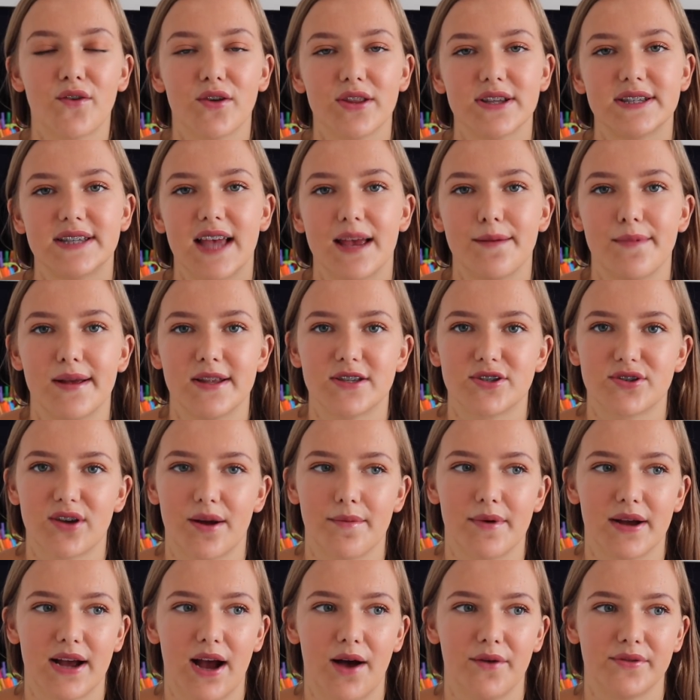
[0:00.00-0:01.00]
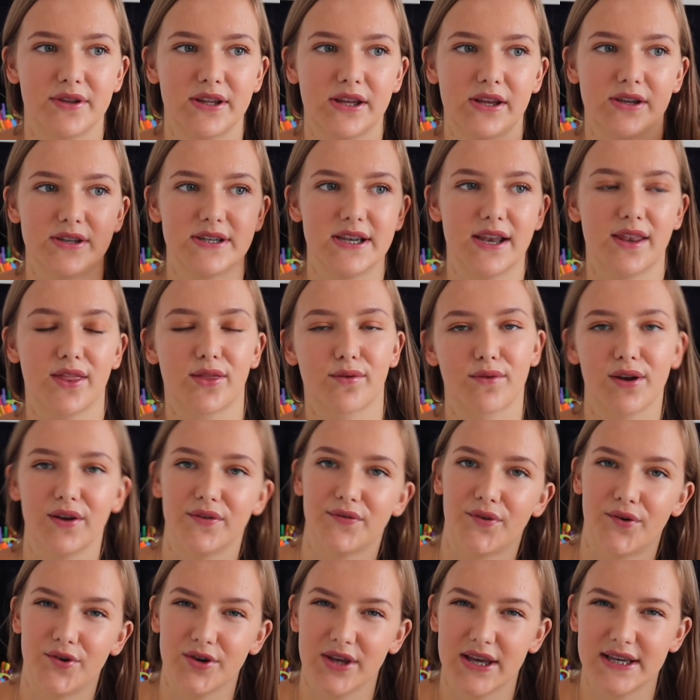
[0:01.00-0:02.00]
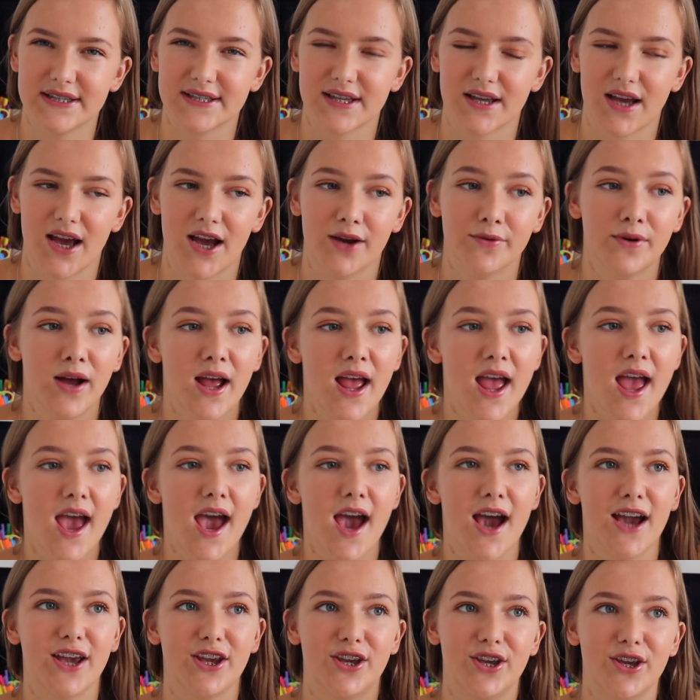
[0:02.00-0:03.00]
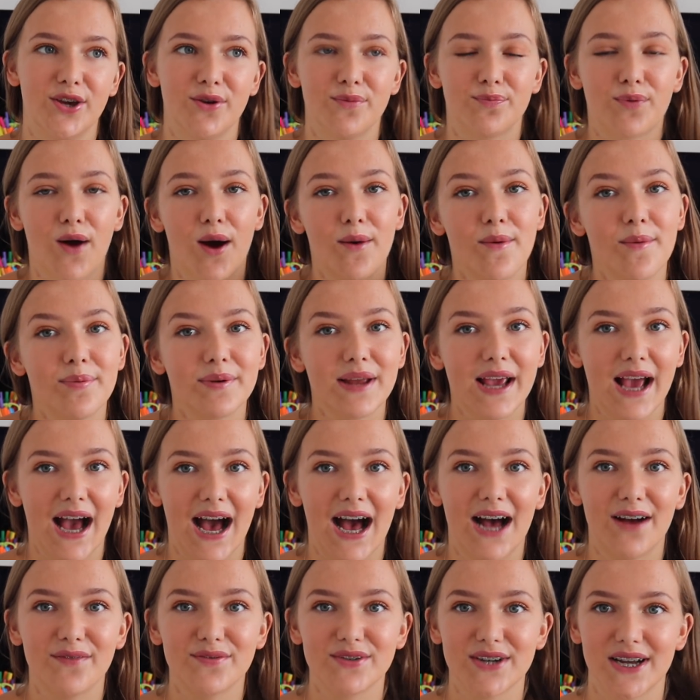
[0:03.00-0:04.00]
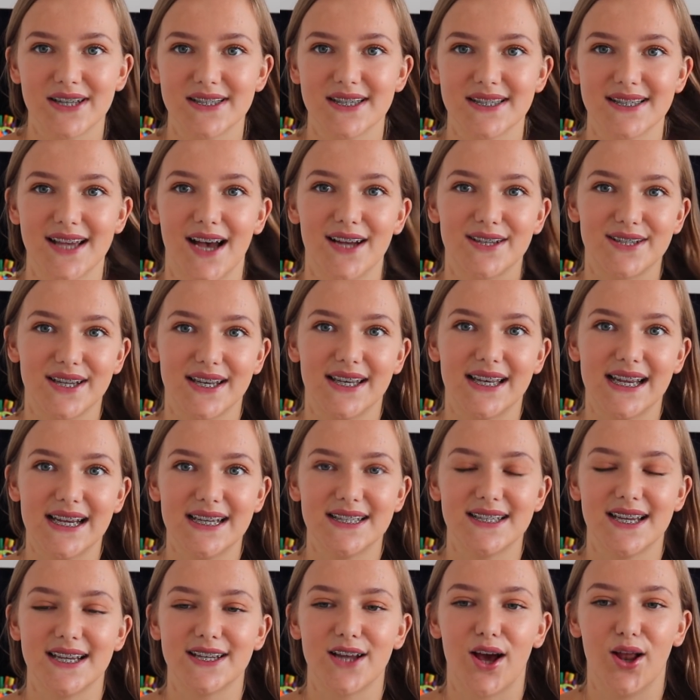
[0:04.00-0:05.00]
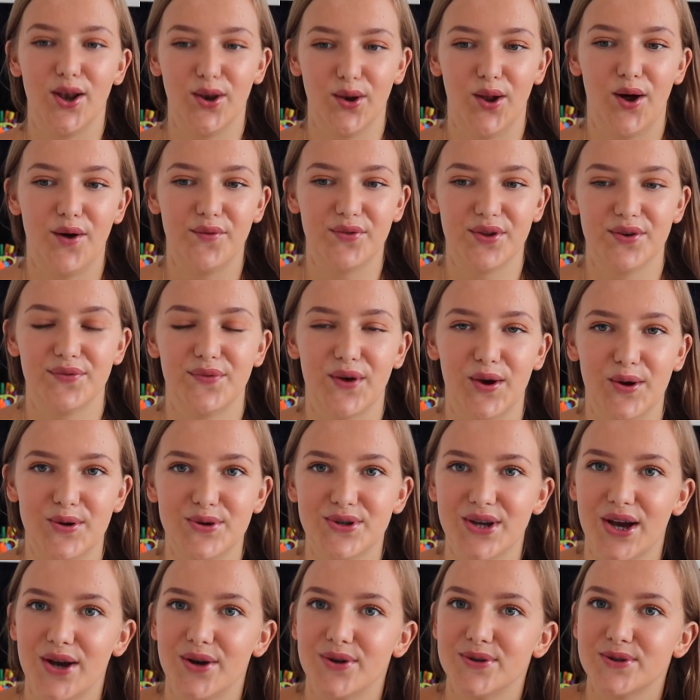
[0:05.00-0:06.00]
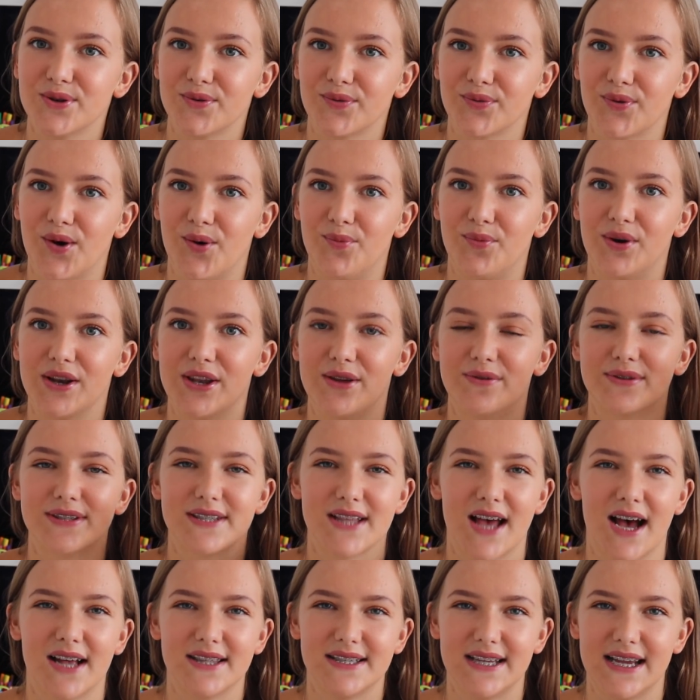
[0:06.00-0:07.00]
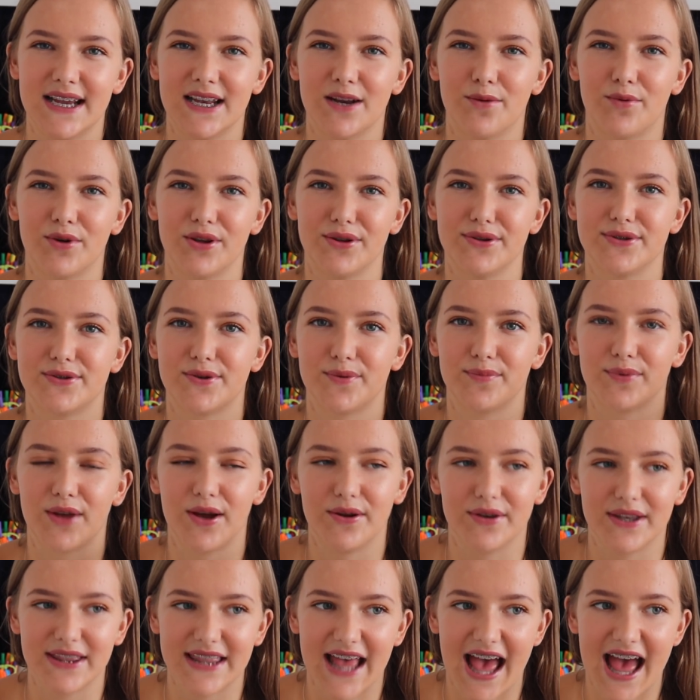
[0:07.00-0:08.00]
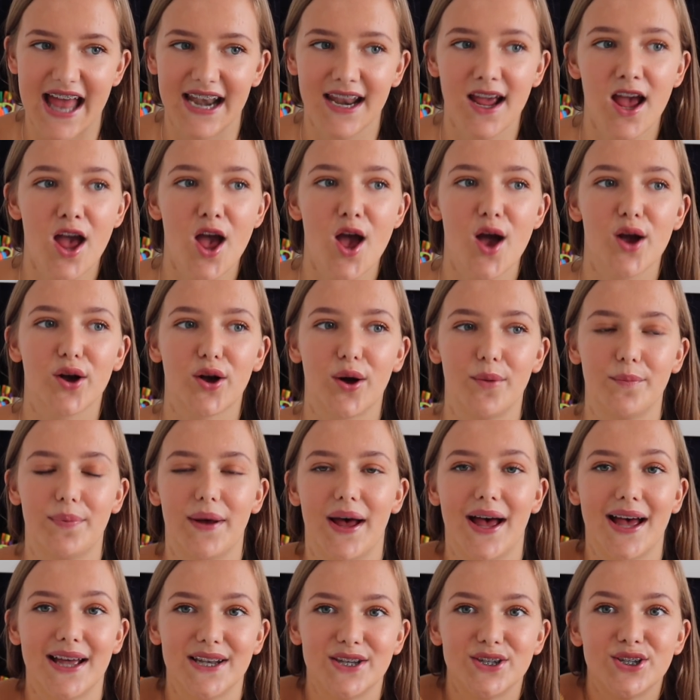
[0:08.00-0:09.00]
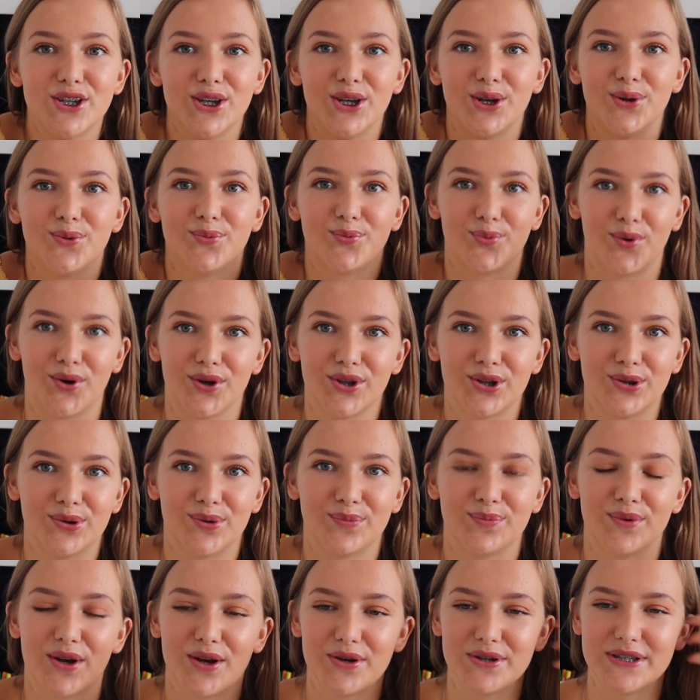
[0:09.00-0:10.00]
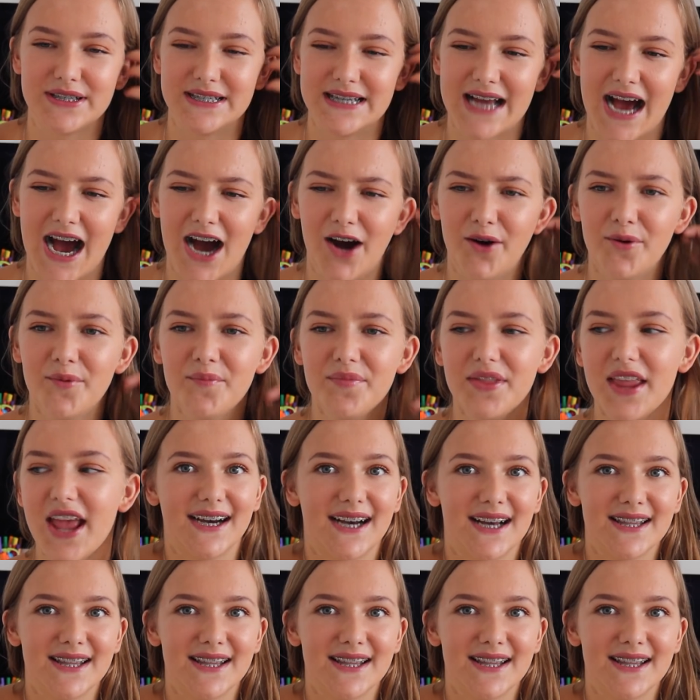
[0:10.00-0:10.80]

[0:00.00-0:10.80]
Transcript: you've got the same Instagram account that you did 3 or 4 years ago, you probably have, chances are, deleted a lot of the photos from when you was 13 and what you used to upload then compared to what you upload now.